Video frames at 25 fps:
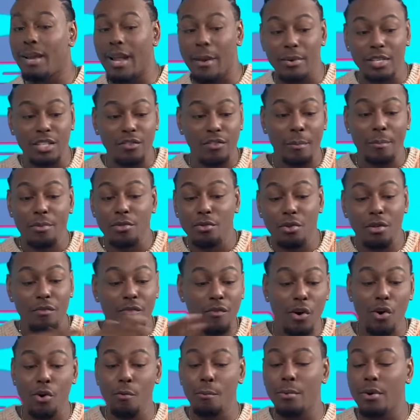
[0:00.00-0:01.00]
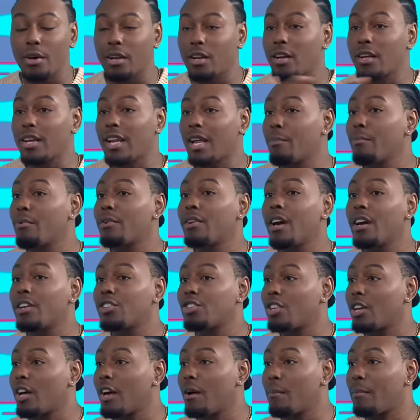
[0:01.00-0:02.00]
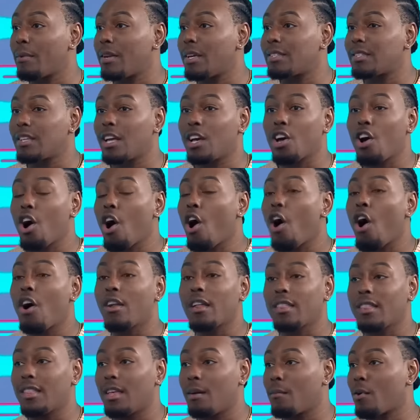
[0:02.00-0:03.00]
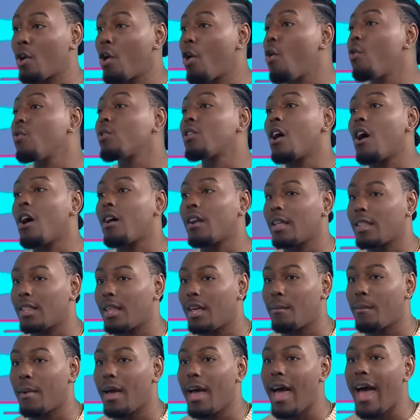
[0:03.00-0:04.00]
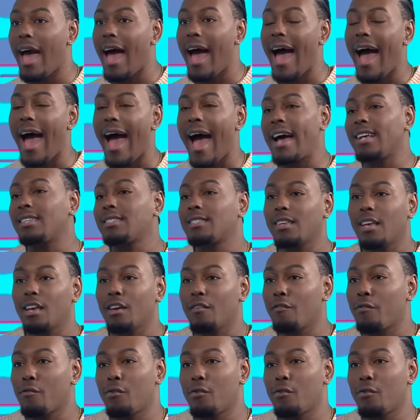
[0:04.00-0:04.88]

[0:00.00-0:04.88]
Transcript: And I was flipping through the phone book, looking at production companies and calling them, cold calling them, asking